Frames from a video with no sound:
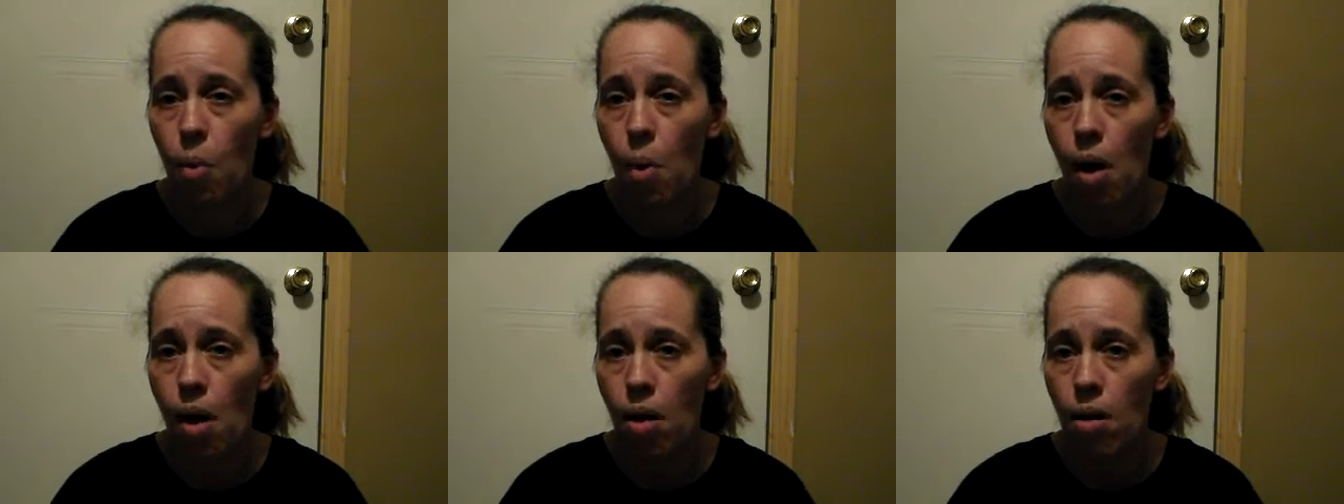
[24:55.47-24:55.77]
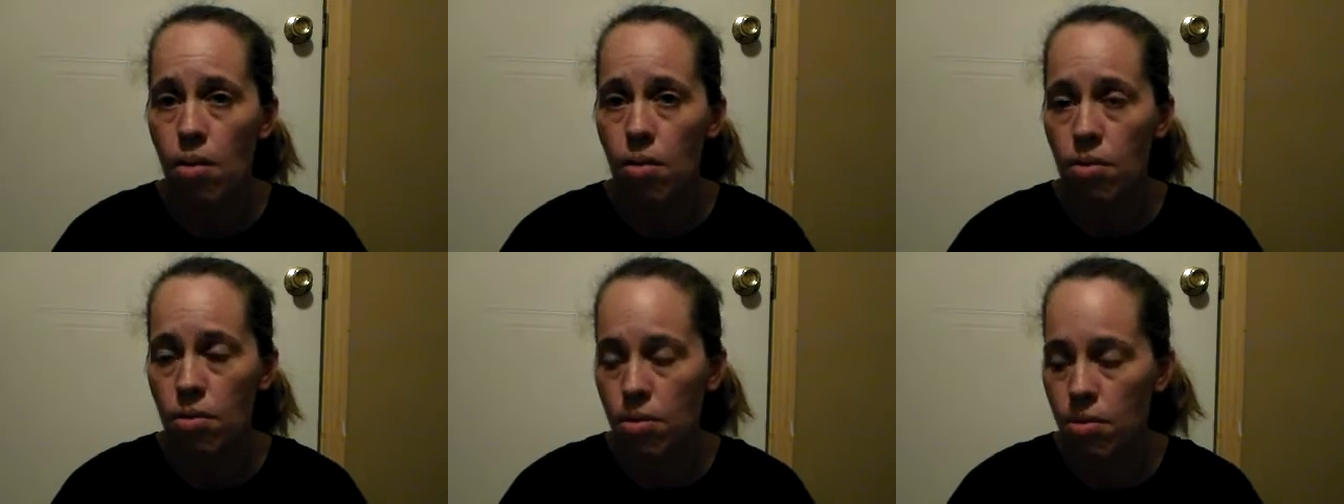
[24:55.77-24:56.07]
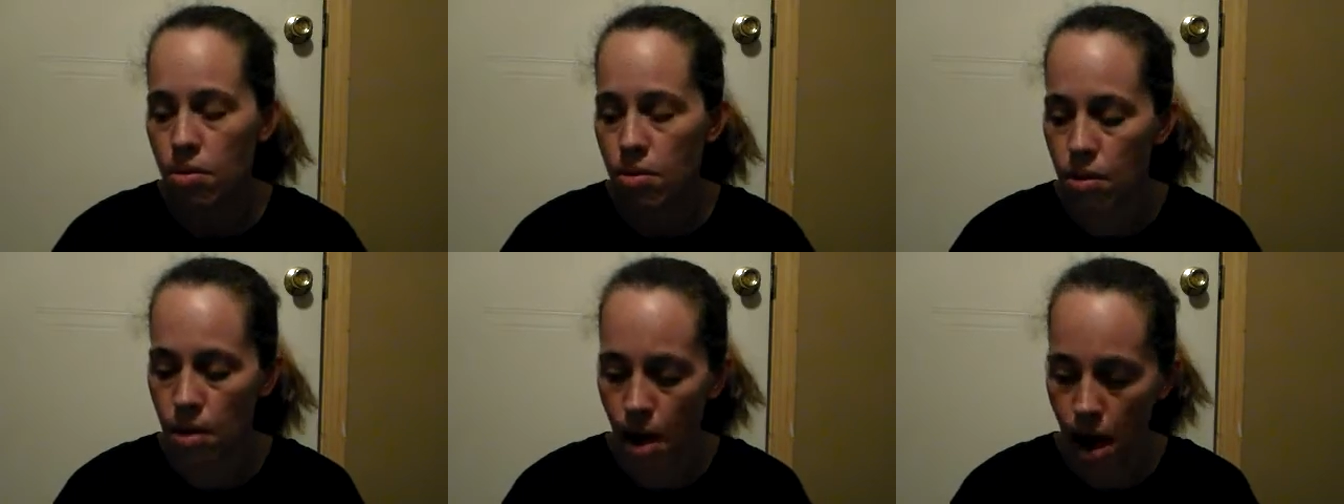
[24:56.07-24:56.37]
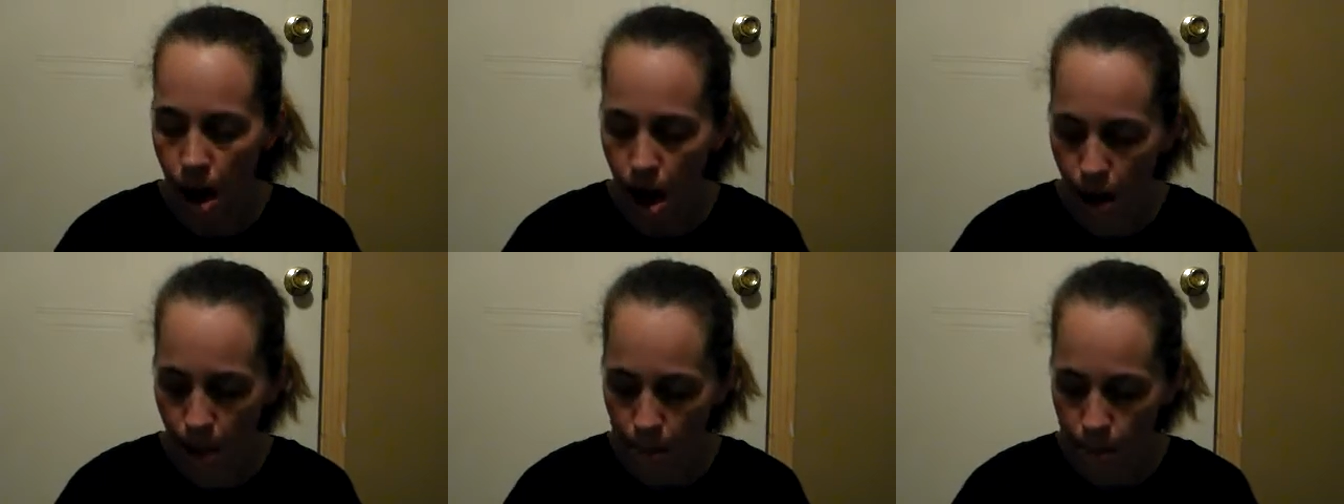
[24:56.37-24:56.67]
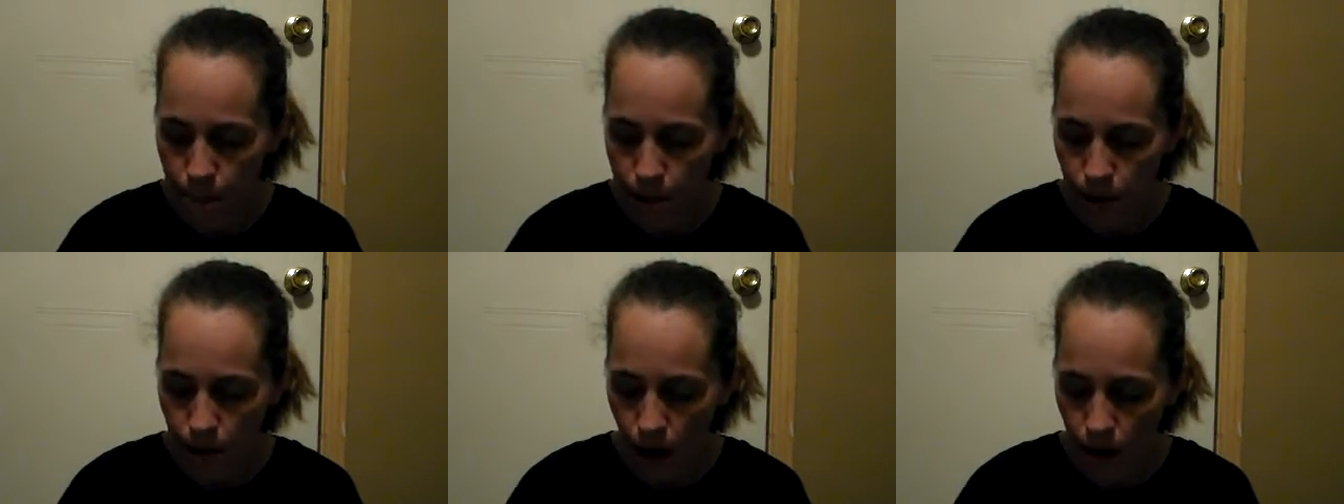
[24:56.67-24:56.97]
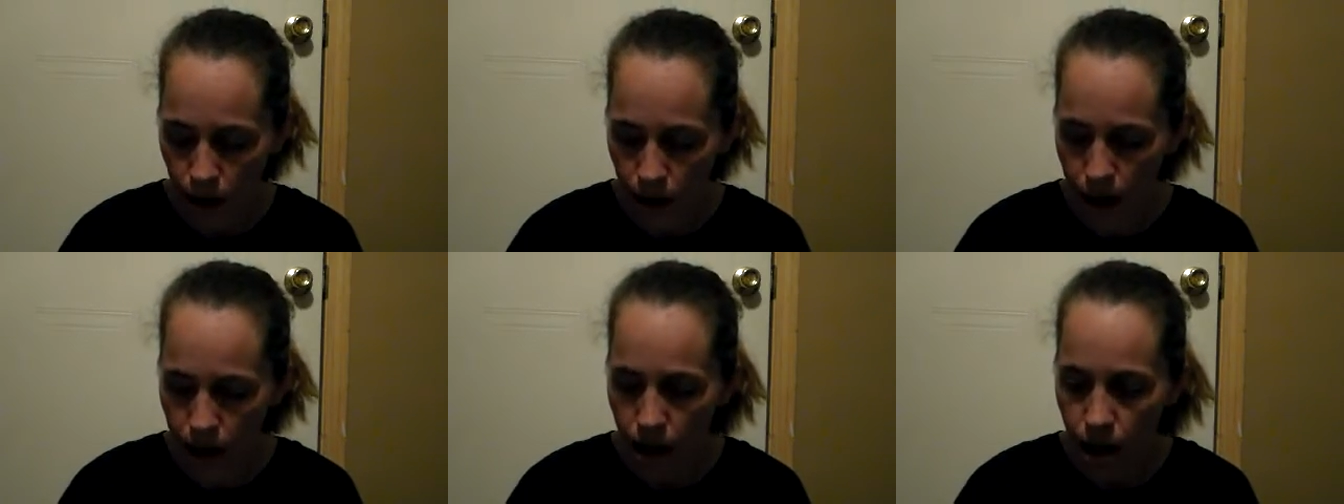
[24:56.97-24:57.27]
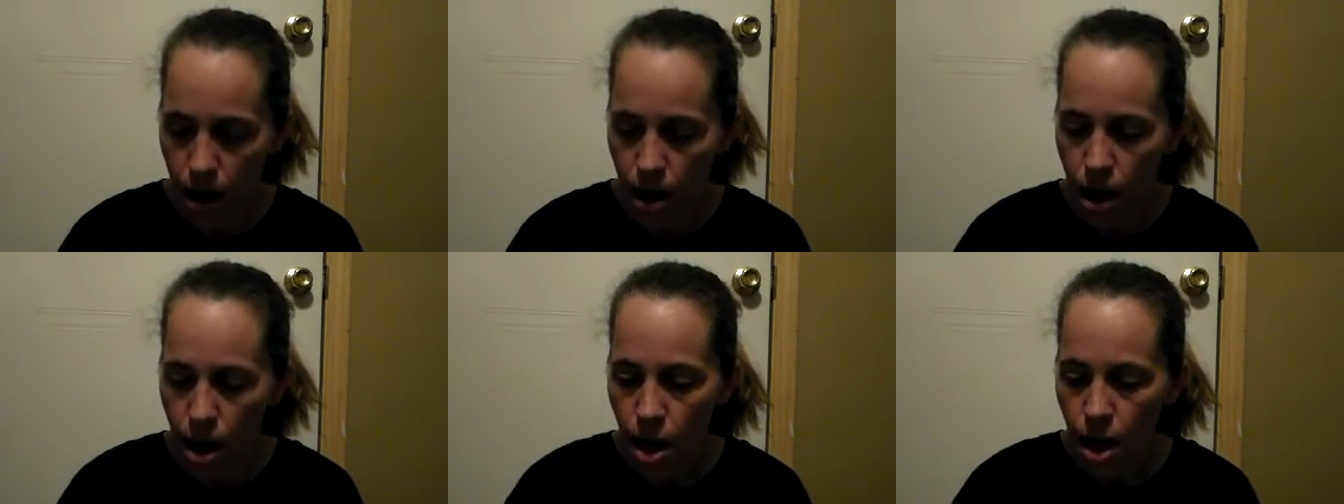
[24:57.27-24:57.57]
or a wall um,
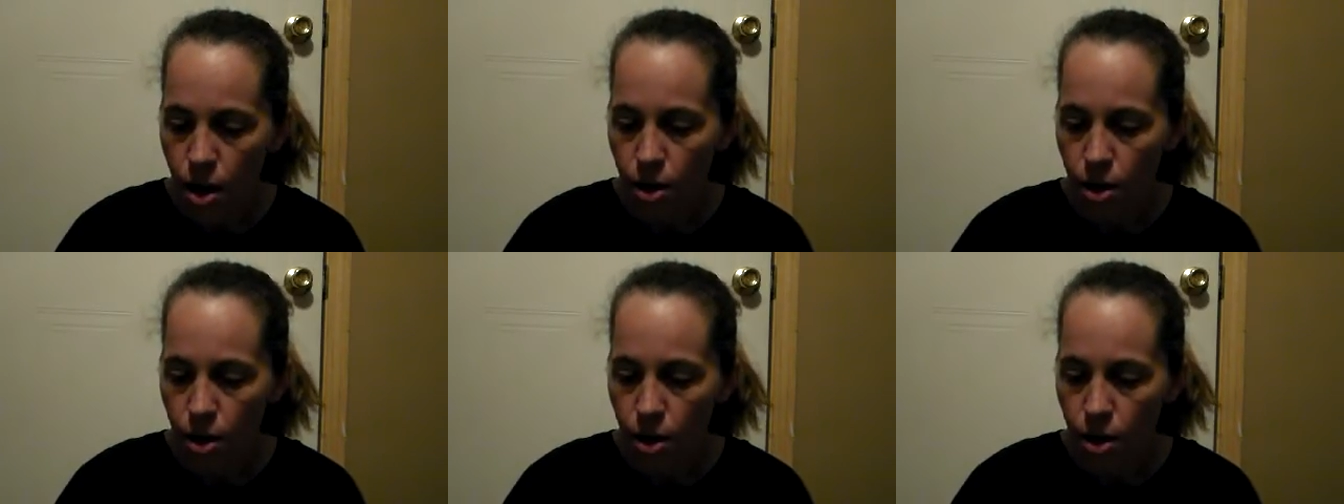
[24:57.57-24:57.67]
socket.